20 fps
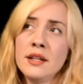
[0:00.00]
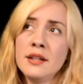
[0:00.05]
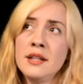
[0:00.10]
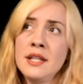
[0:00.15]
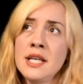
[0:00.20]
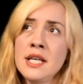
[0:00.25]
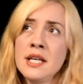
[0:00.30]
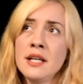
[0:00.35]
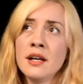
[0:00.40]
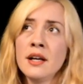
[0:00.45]

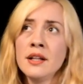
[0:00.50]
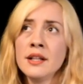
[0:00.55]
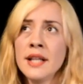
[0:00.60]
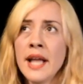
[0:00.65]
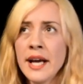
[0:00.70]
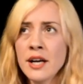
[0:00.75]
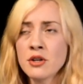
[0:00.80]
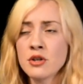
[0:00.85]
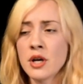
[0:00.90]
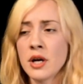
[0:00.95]
The
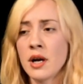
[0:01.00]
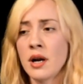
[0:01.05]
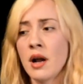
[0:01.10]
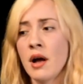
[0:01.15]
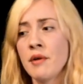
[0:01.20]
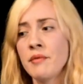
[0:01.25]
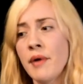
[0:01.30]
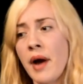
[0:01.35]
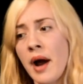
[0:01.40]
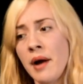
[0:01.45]
collection
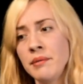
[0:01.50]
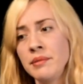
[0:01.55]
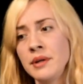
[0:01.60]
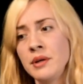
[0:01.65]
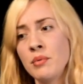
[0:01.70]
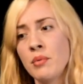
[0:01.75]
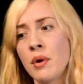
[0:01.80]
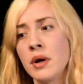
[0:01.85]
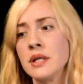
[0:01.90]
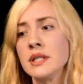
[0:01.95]
of
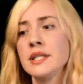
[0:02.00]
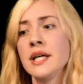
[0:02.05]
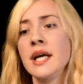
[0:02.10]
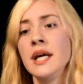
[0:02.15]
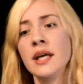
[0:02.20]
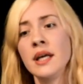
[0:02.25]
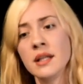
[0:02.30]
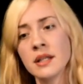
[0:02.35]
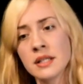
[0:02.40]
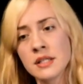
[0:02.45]
everyone
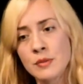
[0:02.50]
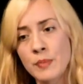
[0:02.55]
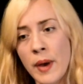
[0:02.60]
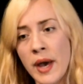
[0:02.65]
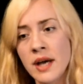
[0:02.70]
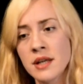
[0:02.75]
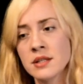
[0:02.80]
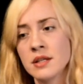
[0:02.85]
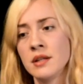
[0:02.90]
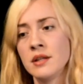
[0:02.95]
taking this
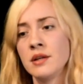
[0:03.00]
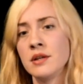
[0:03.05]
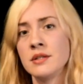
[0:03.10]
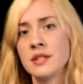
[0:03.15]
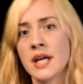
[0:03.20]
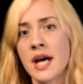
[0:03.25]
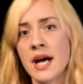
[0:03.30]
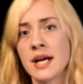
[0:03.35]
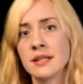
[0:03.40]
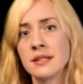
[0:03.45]
back to their
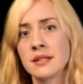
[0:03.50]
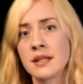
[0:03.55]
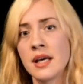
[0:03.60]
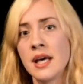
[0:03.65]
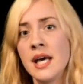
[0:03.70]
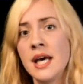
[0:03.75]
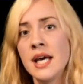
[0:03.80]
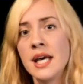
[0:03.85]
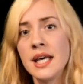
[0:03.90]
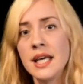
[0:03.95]
desk
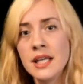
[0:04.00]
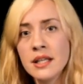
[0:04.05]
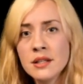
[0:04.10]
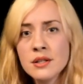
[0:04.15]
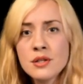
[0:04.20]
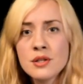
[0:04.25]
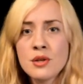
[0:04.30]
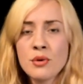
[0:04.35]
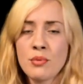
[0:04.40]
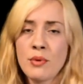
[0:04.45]

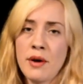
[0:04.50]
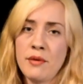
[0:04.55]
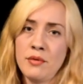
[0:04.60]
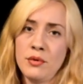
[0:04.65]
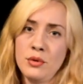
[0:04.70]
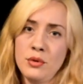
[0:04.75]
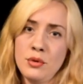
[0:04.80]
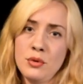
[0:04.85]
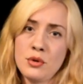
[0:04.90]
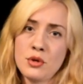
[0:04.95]
is the
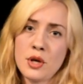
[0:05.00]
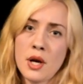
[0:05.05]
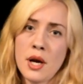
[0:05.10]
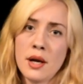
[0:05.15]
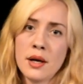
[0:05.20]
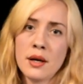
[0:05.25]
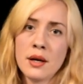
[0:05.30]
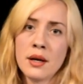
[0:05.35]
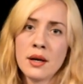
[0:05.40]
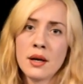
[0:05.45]

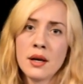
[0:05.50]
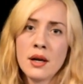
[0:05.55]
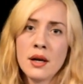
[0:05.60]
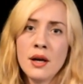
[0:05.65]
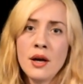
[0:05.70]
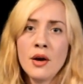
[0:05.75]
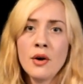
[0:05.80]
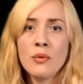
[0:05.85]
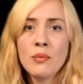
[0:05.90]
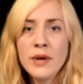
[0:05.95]
revolution.
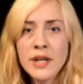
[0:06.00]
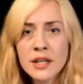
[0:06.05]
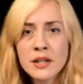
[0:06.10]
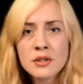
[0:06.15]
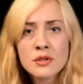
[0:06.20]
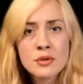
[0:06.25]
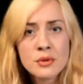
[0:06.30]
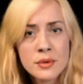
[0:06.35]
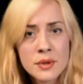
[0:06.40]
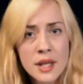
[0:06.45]
We can
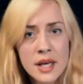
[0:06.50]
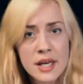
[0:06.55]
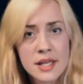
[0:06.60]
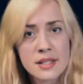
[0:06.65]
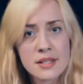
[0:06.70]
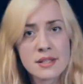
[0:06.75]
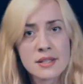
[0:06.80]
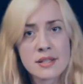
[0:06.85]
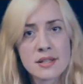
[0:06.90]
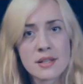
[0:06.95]
do
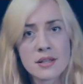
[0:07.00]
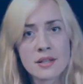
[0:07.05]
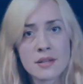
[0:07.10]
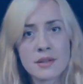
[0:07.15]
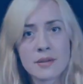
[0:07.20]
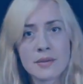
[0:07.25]
this.